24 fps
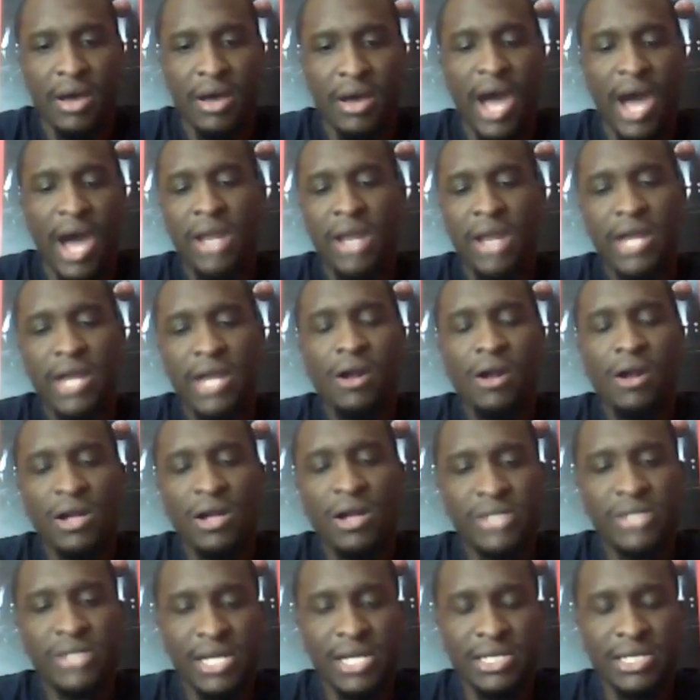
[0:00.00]
I like our
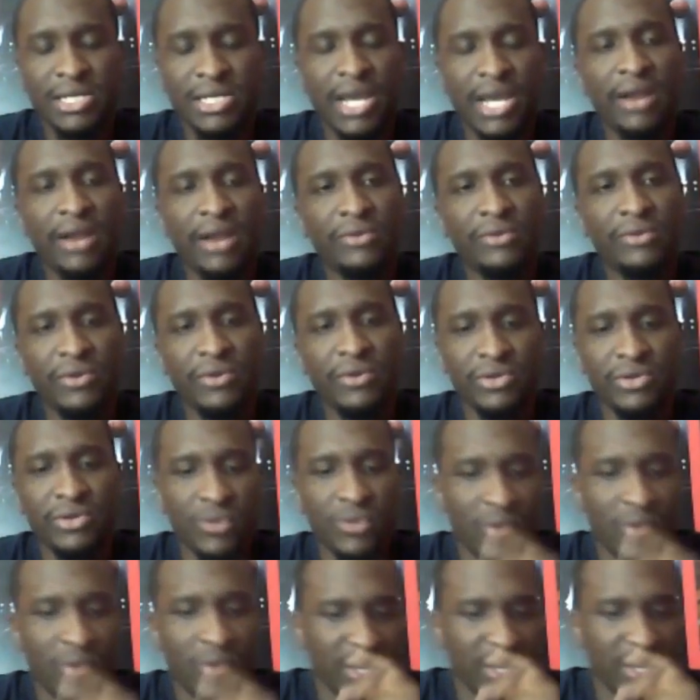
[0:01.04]
chances how everything is
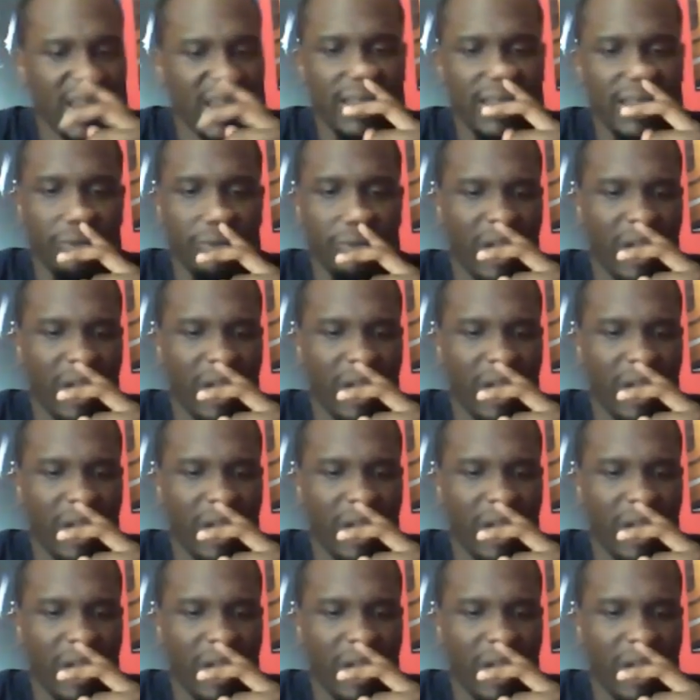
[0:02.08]
going in.